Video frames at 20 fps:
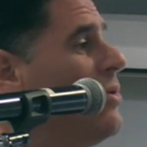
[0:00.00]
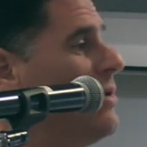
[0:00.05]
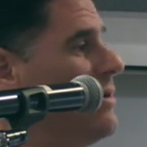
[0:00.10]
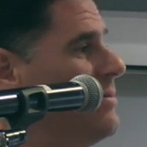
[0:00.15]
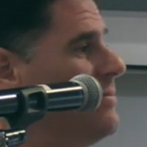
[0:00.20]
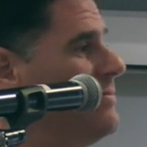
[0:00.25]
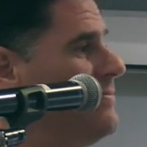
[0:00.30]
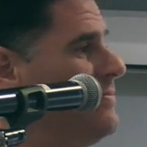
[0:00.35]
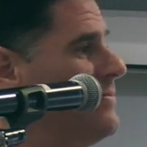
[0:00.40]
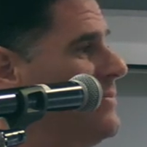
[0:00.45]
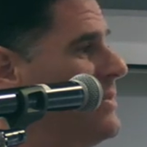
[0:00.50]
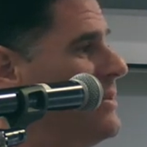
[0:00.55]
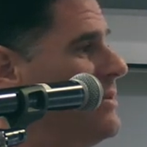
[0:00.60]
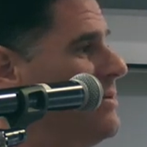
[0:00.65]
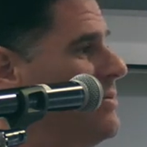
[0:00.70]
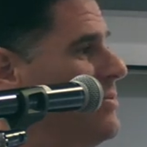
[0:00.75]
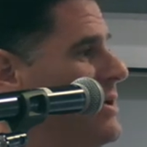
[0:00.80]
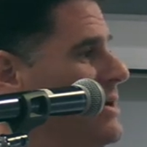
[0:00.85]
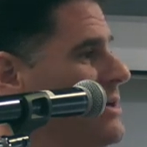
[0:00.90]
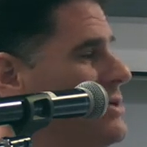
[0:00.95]
War.
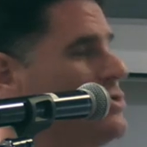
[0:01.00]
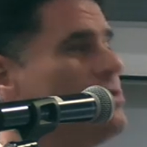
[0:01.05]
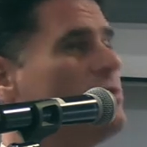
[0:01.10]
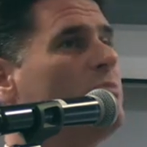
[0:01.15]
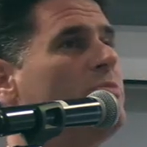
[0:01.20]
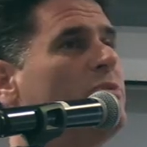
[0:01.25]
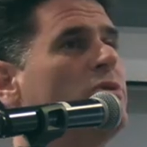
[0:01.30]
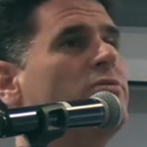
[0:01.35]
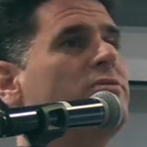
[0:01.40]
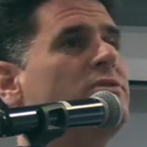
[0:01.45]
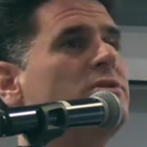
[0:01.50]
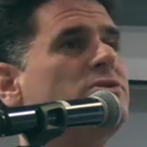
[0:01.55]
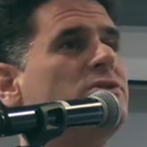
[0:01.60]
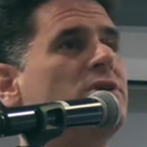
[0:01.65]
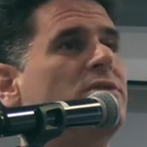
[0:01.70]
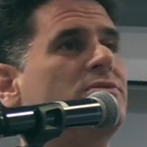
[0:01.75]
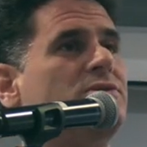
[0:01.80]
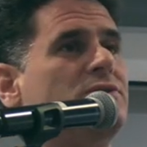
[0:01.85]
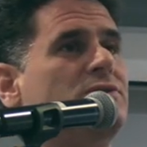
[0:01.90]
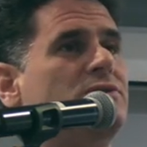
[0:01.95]
When Israel proved
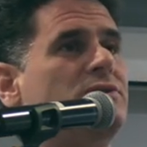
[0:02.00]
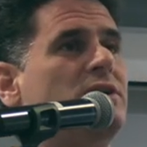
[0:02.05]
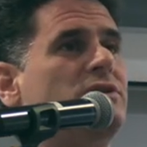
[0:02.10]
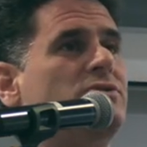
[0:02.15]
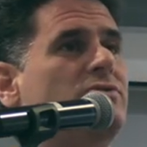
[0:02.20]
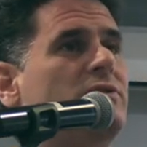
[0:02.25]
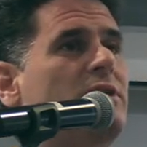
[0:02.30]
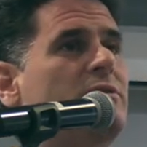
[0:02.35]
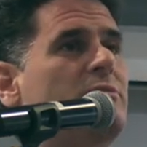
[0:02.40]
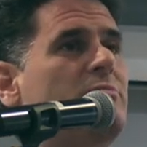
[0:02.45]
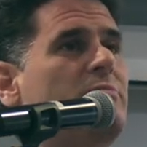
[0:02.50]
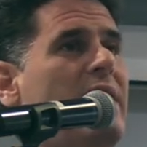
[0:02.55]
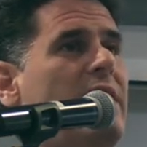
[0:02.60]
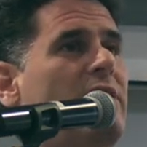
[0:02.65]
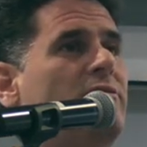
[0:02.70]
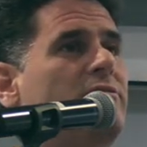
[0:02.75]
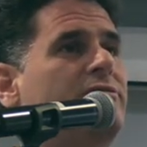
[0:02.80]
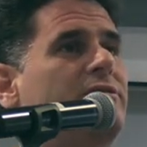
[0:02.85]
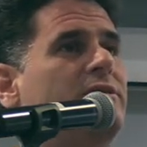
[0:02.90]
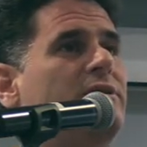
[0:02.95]
itself successful on the
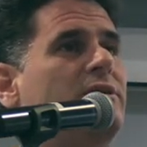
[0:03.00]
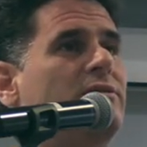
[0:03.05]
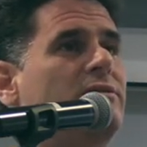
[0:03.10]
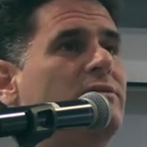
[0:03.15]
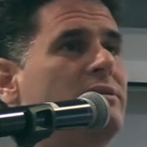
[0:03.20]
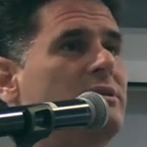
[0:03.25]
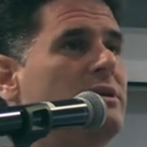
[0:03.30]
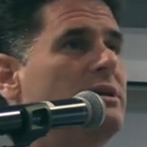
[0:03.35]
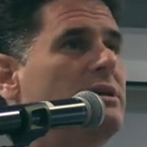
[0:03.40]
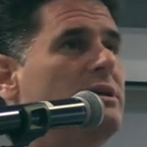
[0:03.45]
battlefield,